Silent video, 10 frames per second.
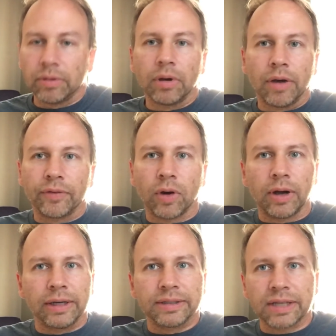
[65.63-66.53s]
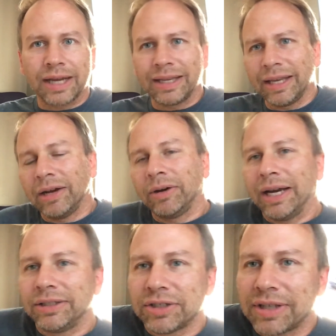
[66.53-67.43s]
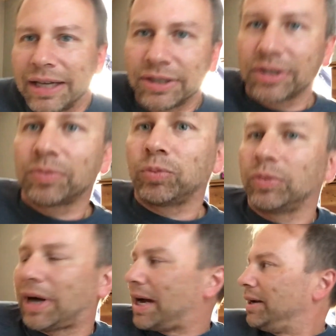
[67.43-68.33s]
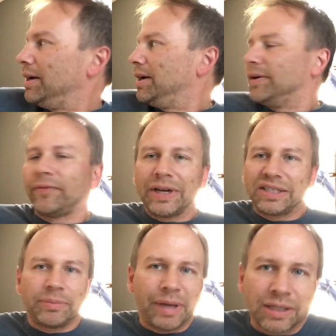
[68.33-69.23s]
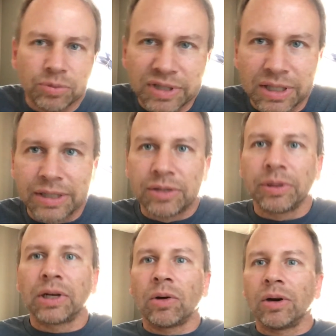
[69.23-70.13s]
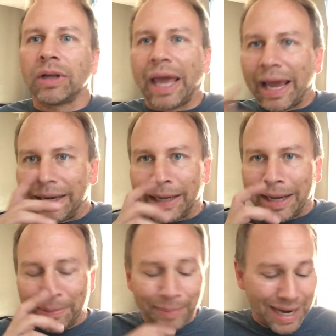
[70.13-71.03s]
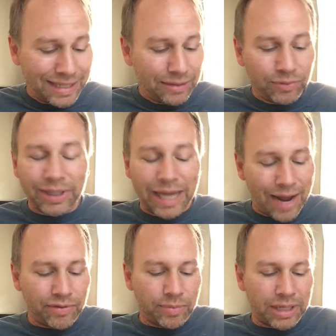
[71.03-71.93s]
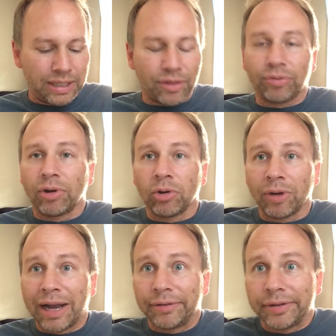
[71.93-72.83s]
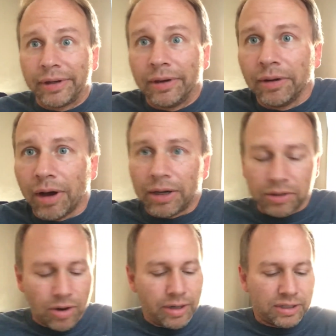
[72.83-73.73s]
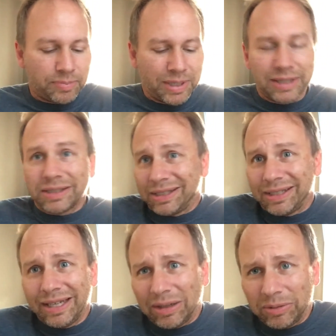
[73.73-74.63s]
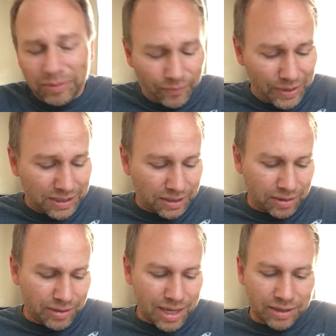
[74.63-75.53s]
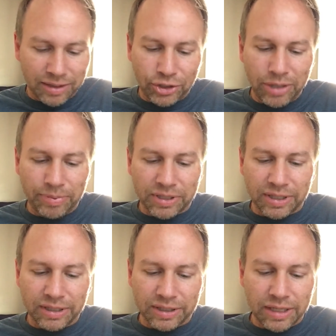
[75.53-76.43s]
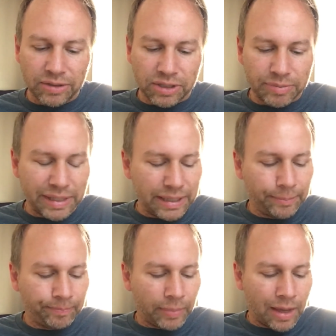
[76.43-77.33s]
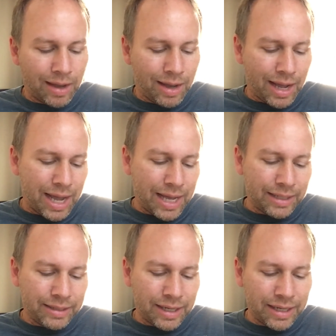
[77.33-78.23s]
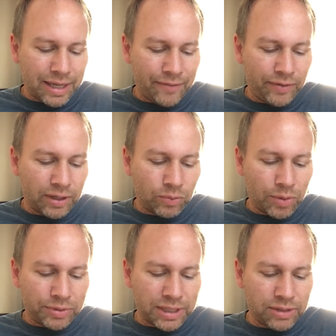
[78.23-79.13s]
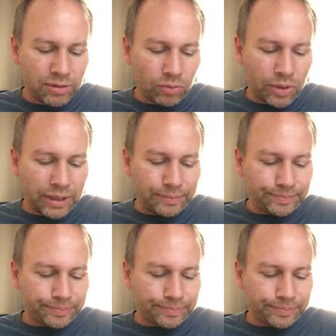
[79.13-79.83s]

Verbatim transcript: of cards. And, you know, I just, I just, Feisty Pants wasn't into it at all, and um, I didn't really have the money to throw around on cards because, you know, face it, they're not the cheapest things they used to be. And uh, I figured, what was I doing with it?